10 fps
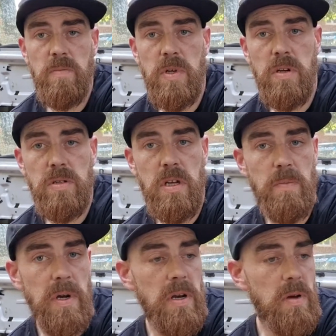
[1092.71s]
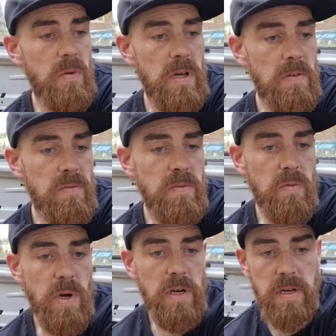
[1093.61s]
It looks a lot better now that I've
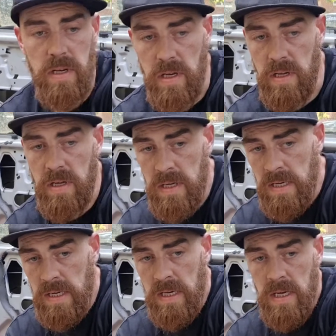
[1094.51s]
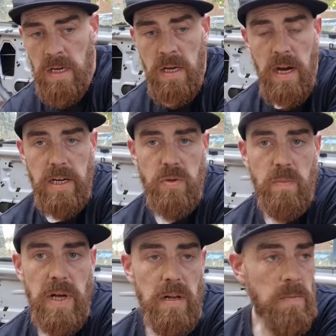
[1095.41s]
welded it to the actual
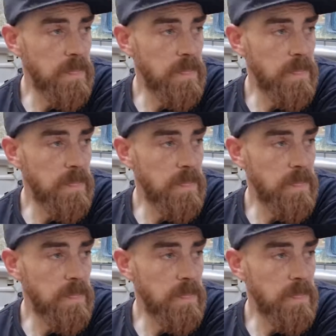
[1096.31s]
metal.